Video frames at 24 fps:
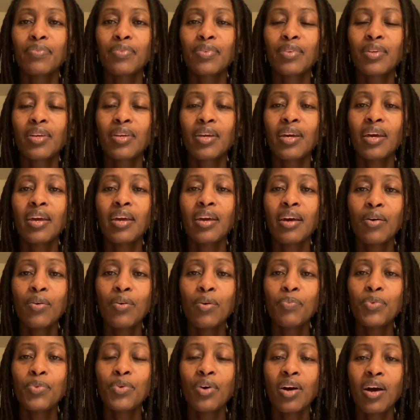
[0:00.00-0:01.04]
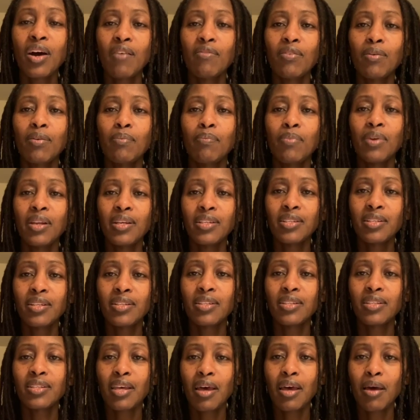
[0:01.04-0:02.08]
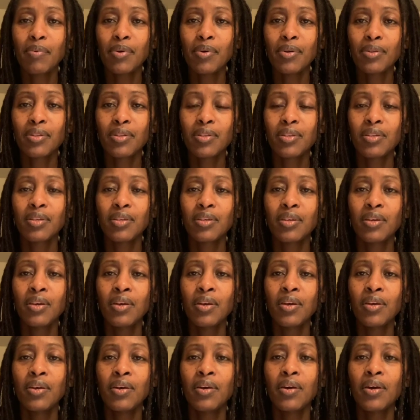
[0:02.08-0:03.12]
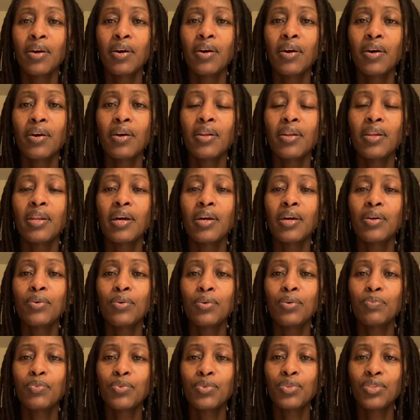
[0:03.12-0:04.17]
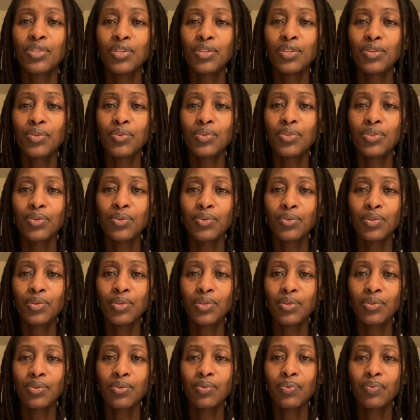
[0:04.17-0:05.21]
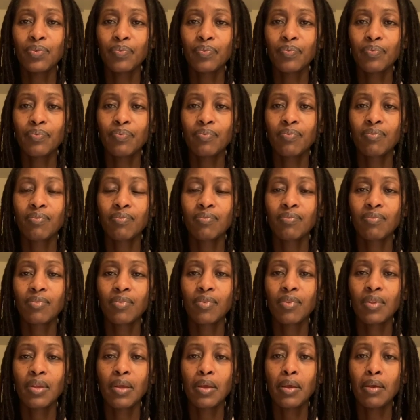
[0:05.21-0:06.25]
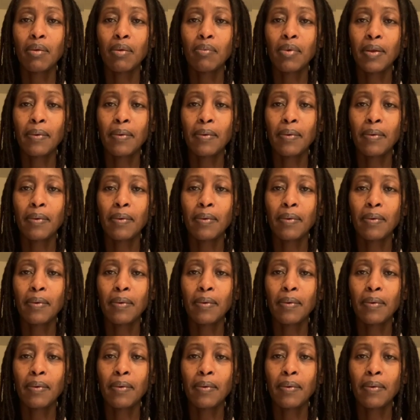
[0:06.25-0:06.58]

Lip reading: I hope you have a blessed Sabbath, and I hope to see you soon too. Amen.